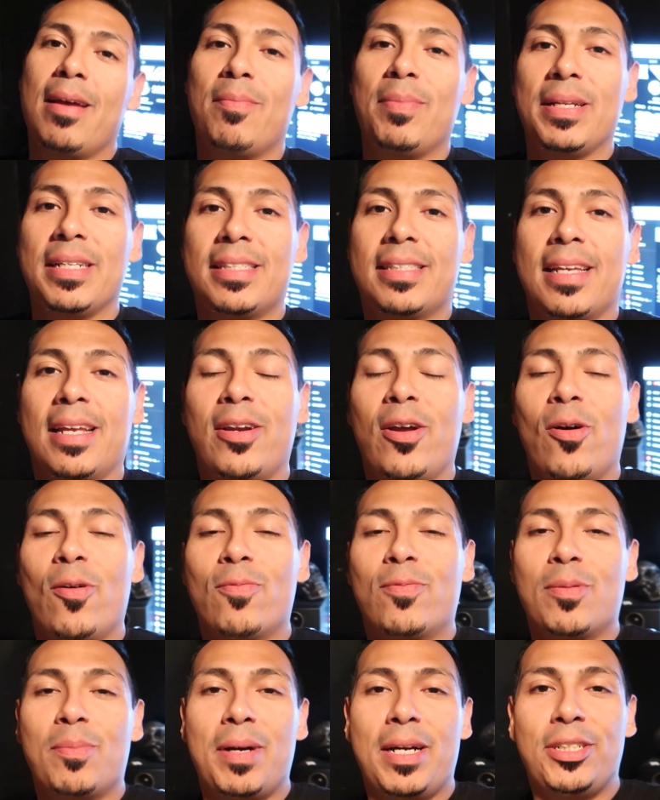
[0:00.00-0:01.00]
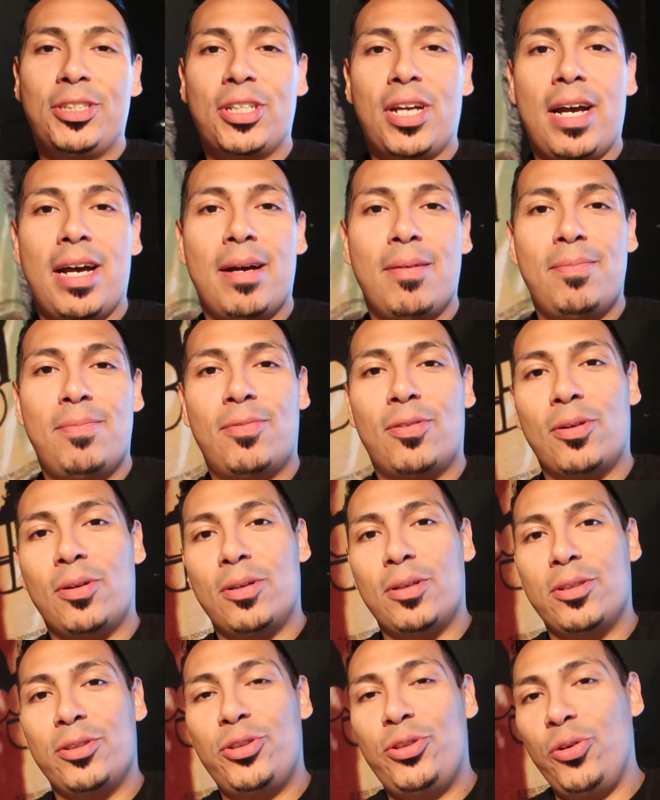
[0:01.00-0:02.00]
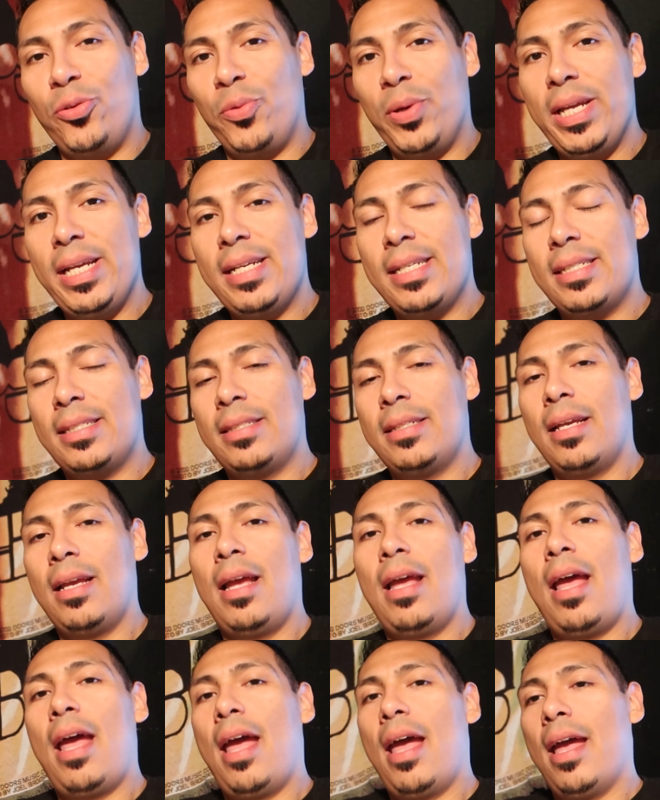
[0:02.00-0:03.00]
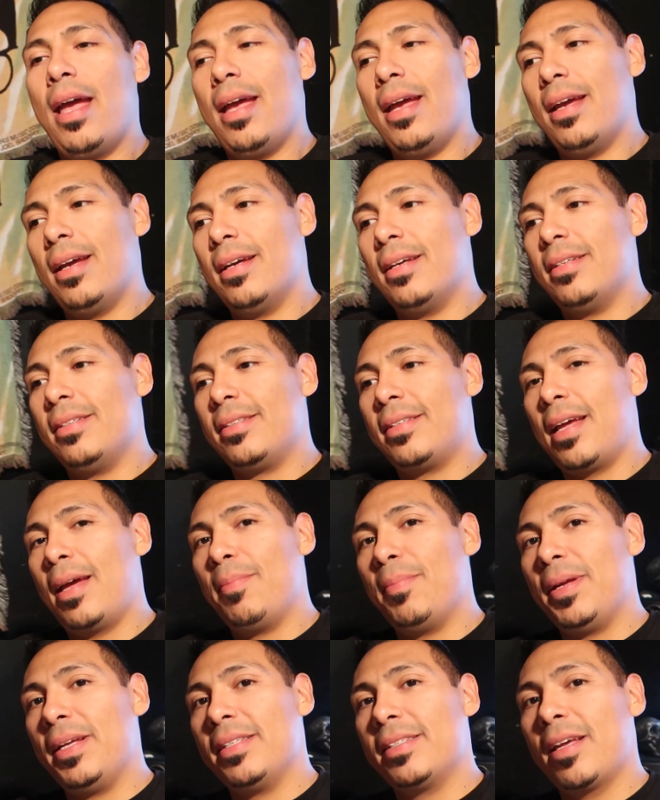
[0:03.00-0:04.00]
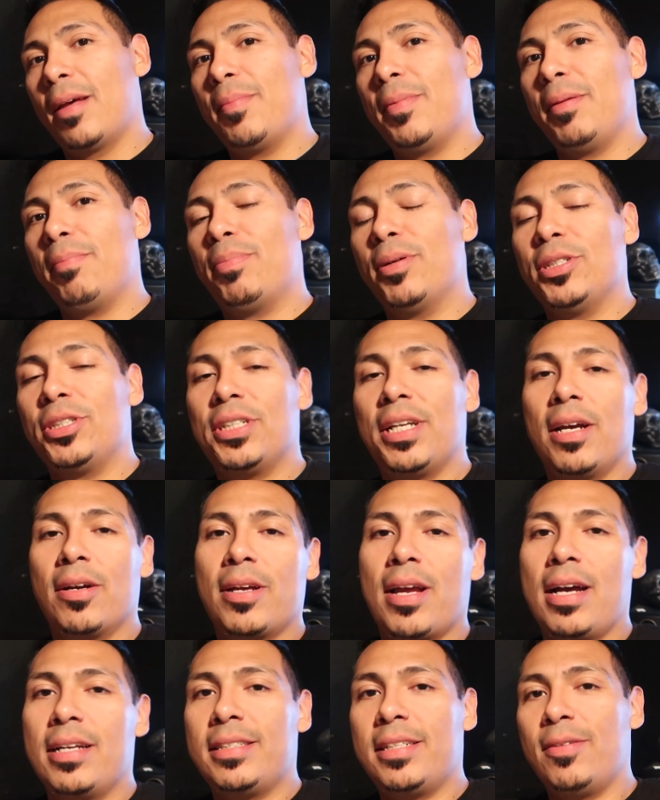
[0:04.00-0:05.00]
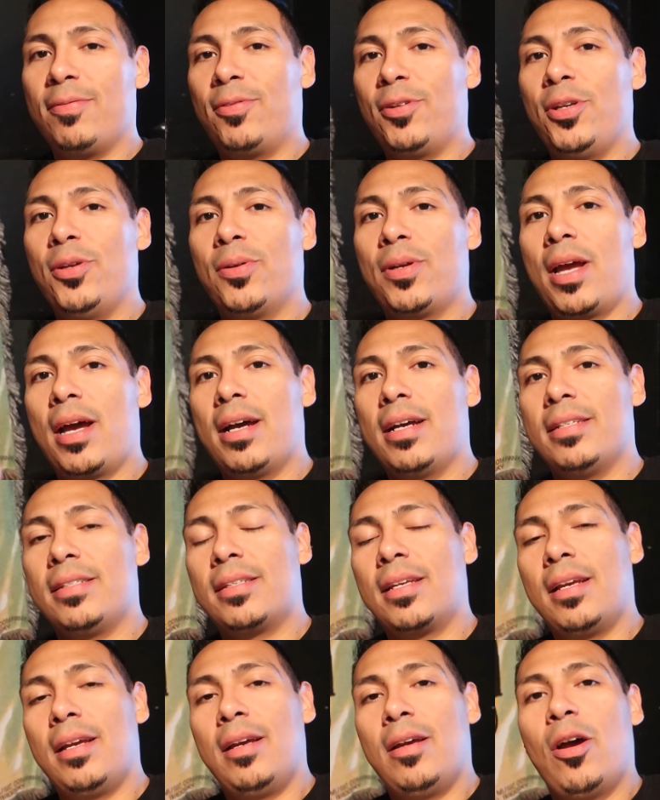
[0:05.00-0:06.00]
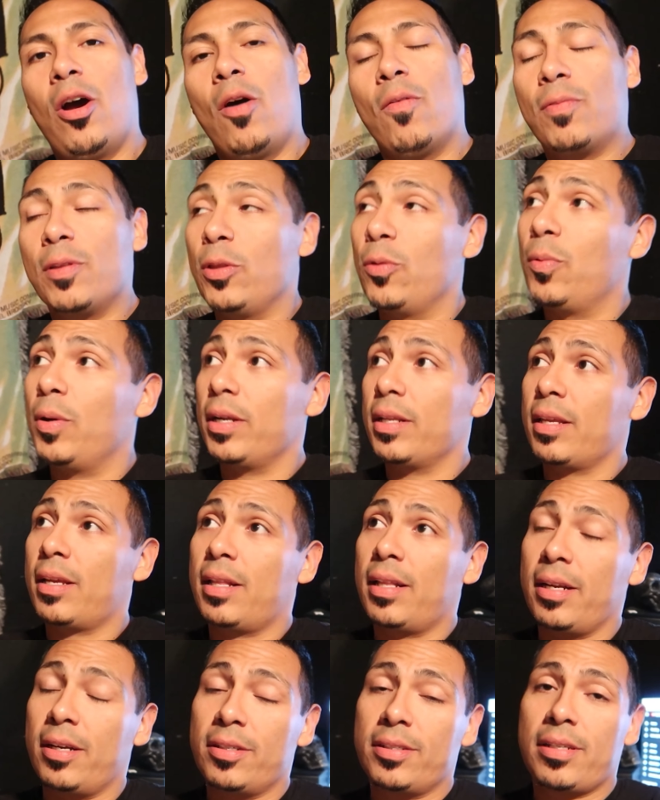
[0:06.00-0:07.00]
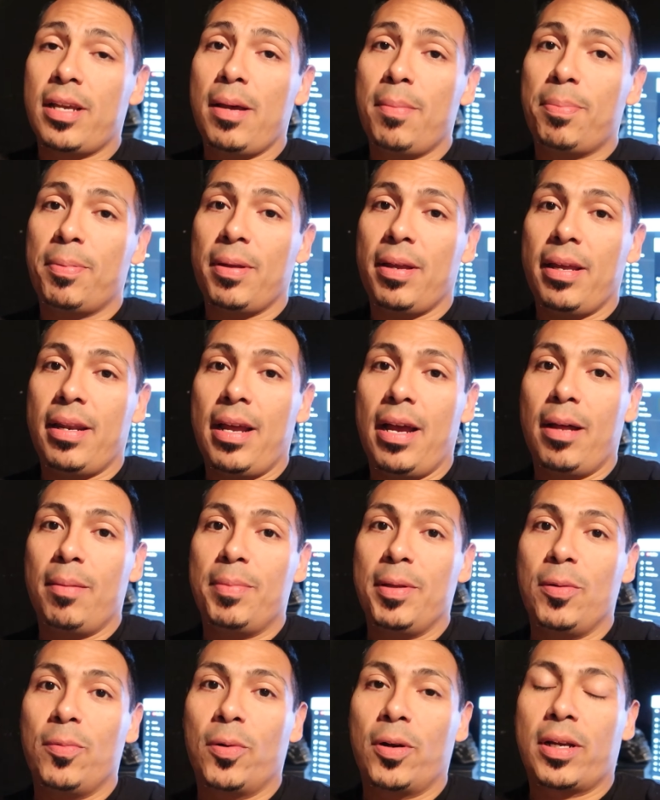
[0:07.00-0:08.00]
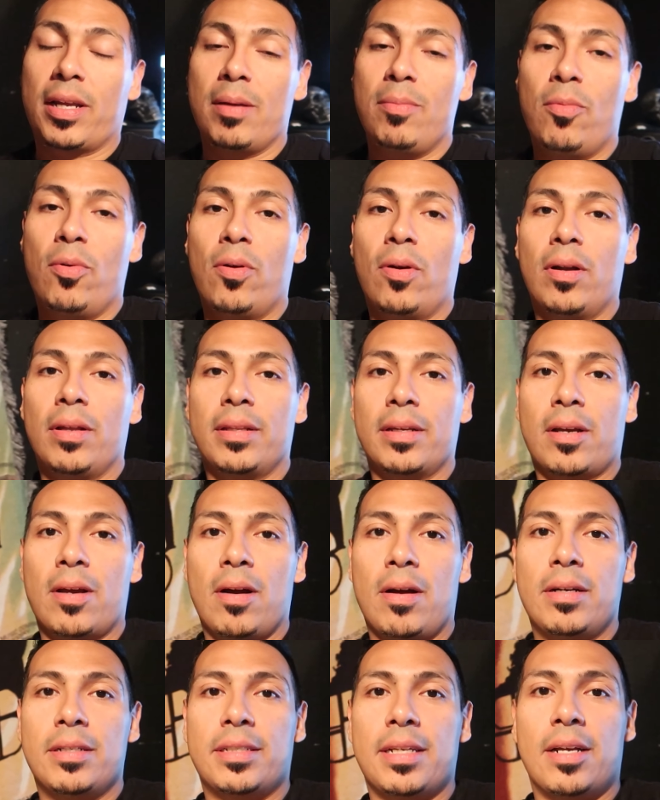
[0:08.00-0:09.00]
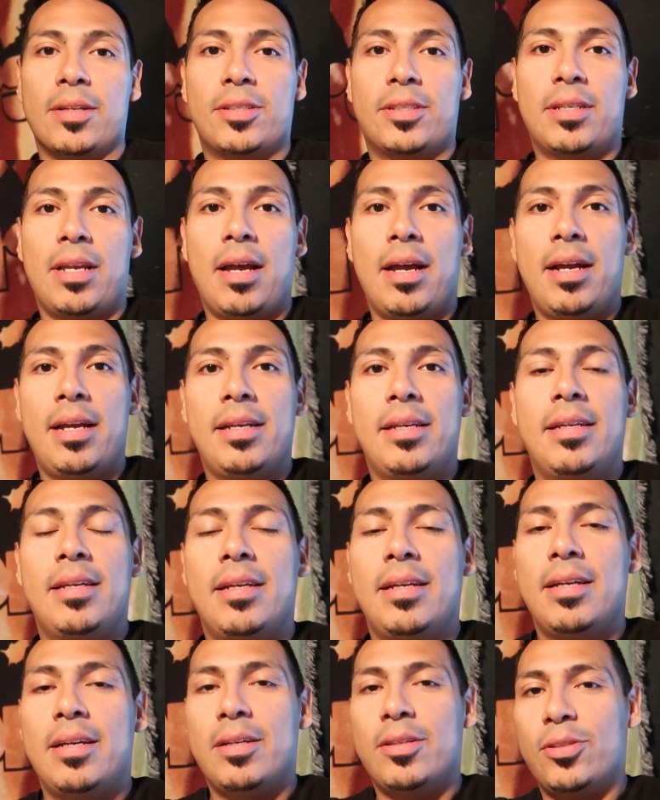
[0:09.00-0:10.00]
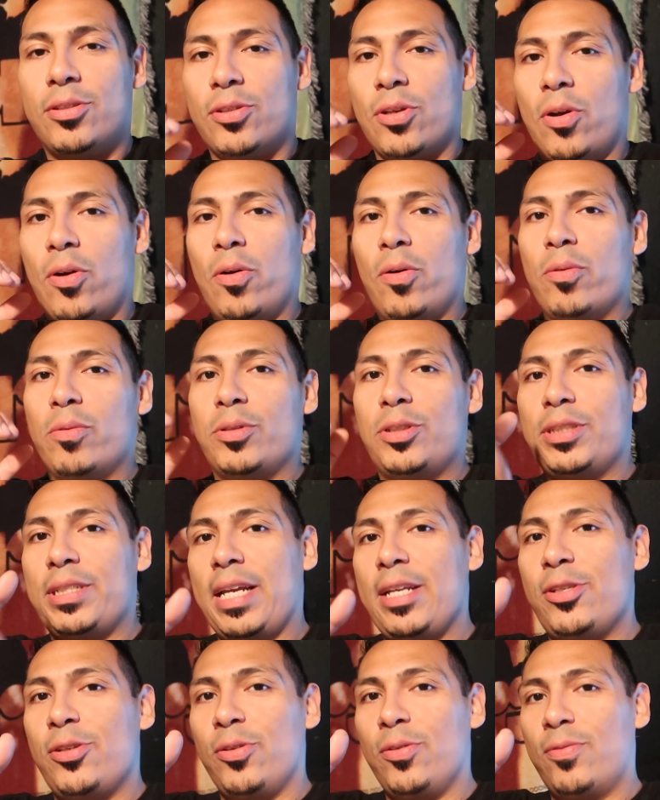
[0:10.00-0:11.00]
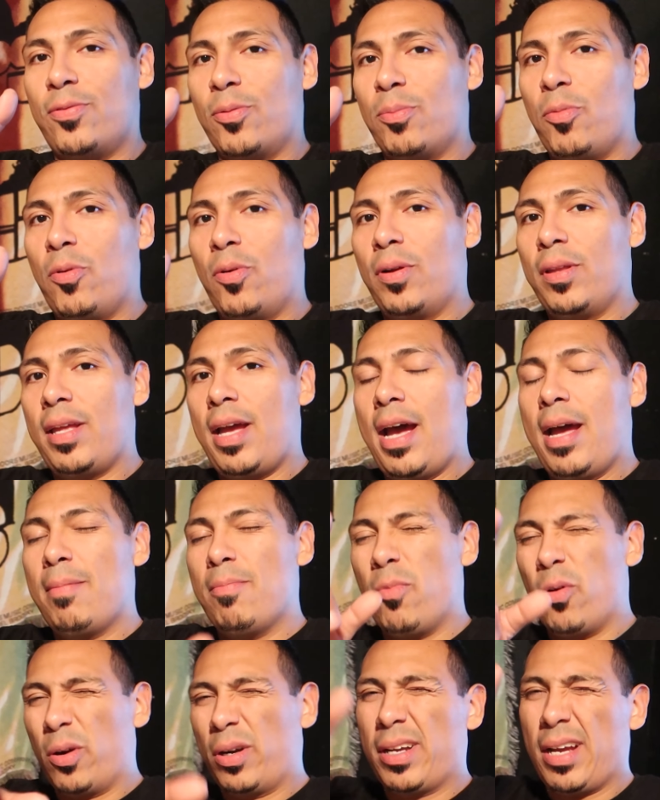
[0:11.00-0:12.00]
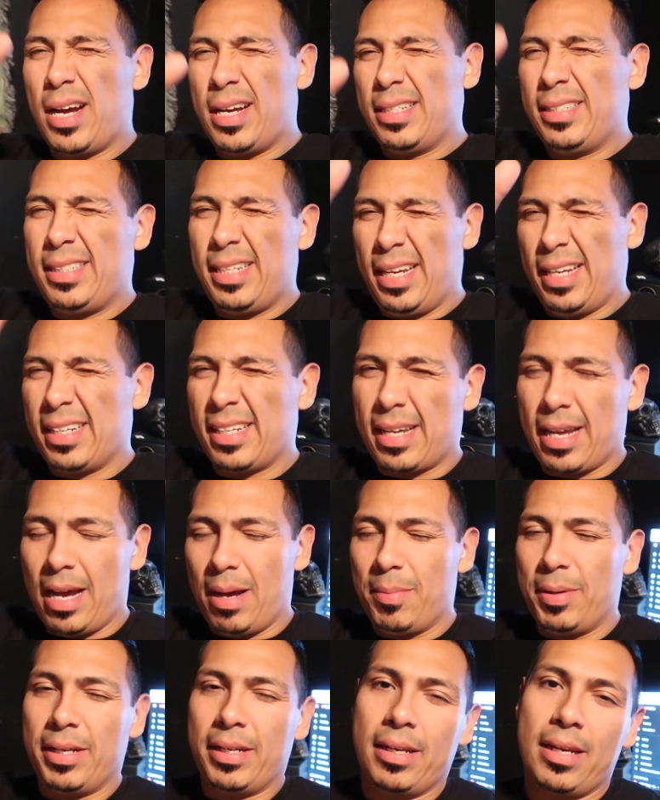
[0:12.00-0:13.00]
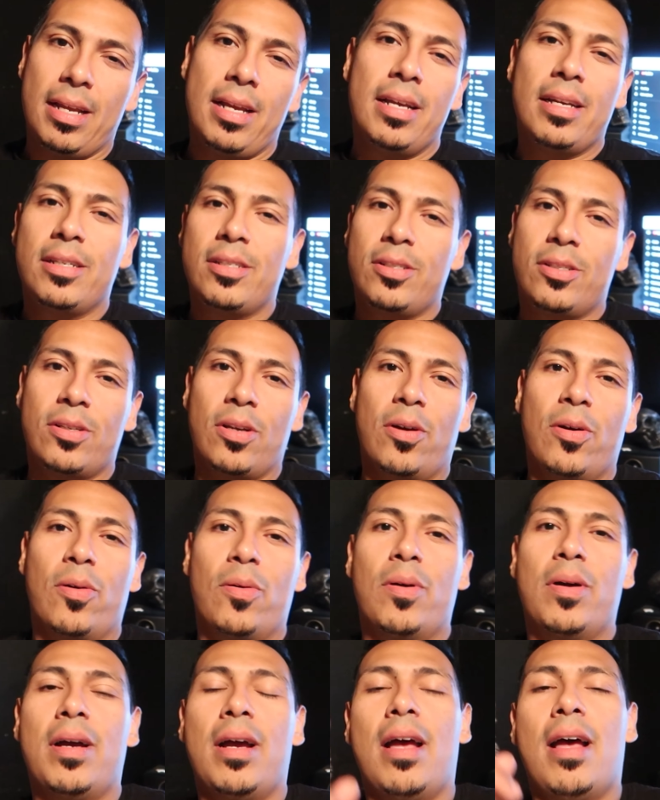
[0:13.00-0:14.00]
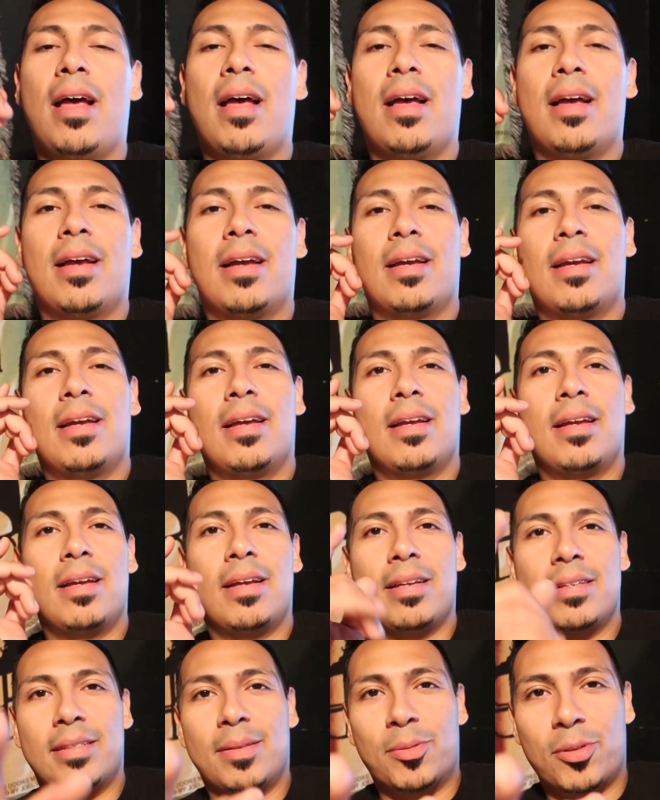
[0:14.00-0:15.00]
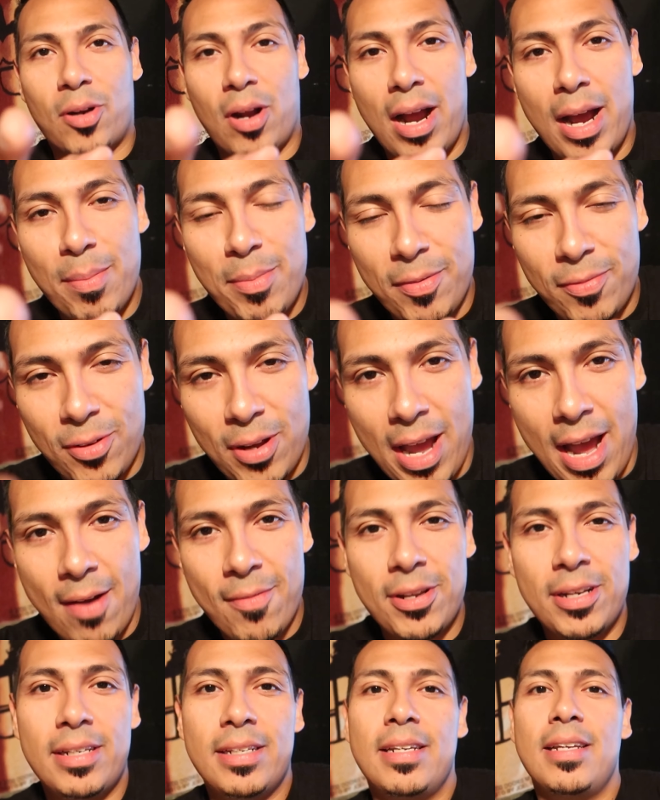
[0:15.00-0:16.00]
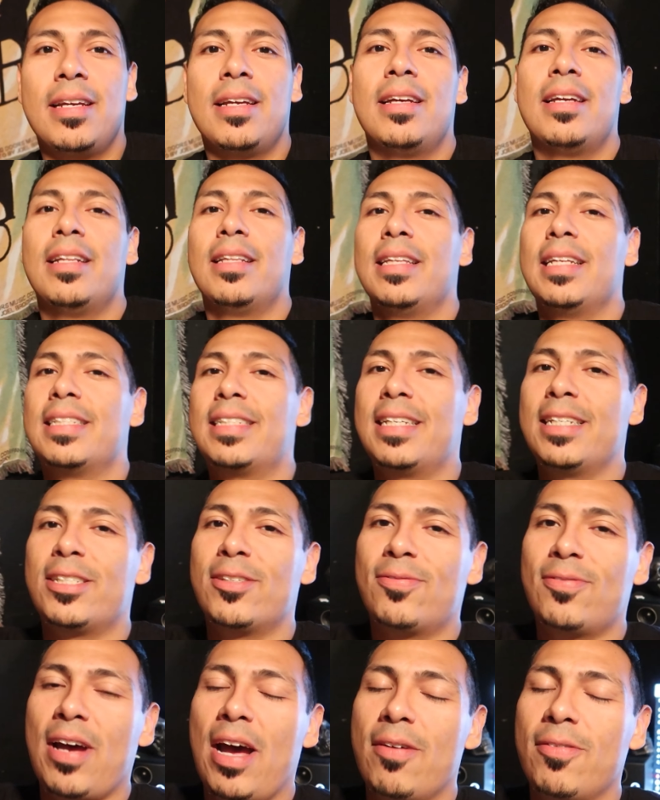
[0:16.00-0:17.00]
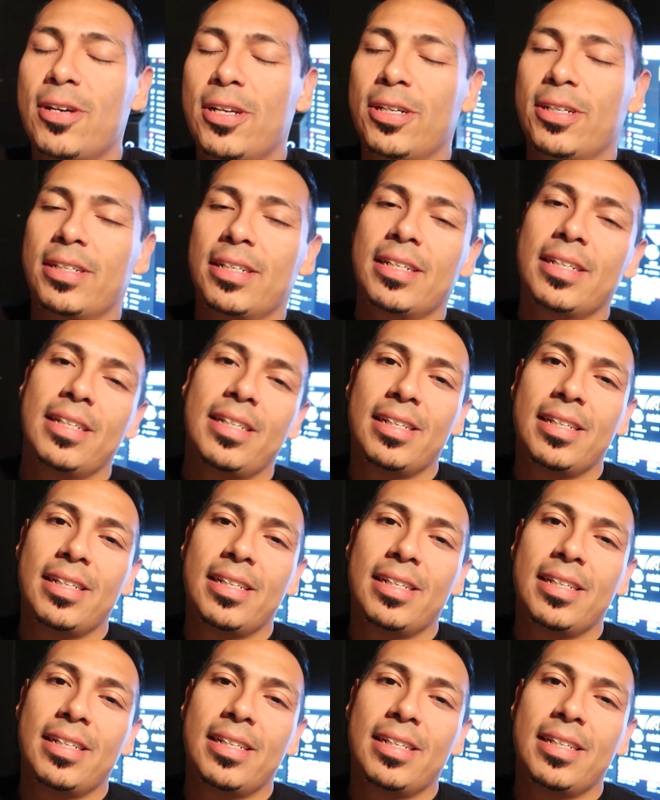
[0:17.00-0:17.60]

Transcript: Been sent home from my job for two weeks and that means I'll be pushing out content for you guys. Hopefully the weather clears up and I'll be working more on the cars outside. So stay tuned for more of that, more content coming. So subscribe if you haven't. Let's get to 500.